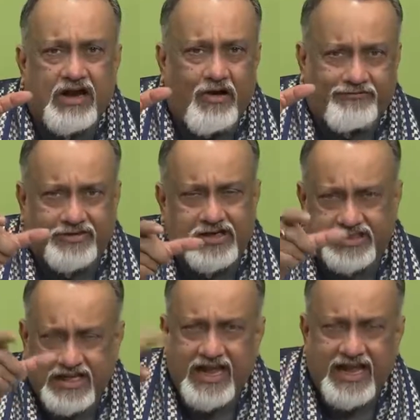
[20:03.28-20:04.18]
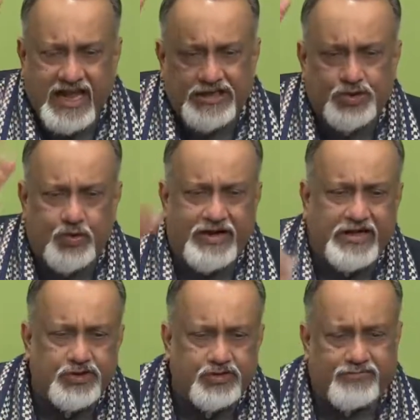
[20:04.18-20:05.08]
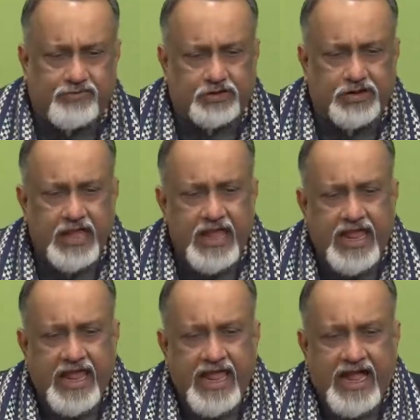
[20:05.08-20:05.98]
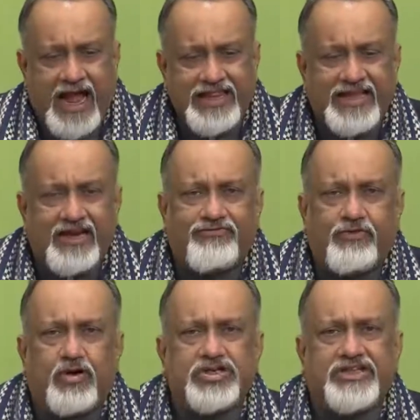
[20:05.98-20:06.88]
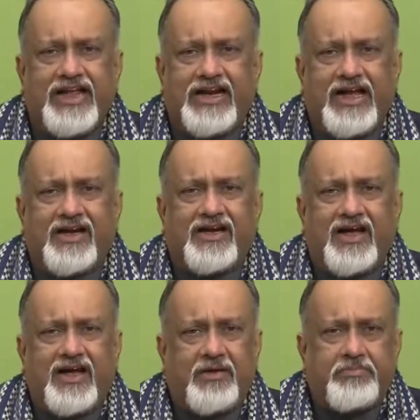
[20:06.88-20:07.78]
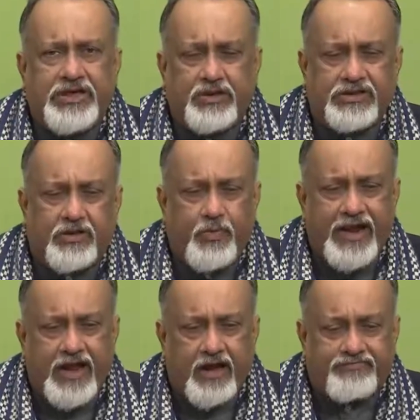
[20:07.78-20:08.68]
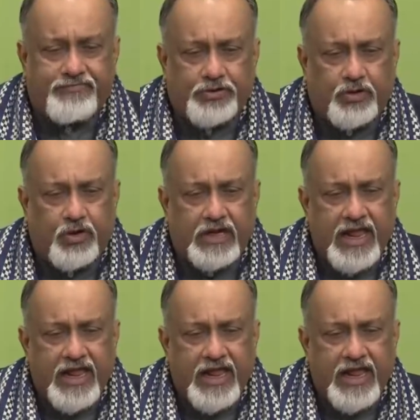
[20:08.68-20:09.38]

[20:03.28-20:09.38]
offers, and so on and so forth. And then of course, there are the way of your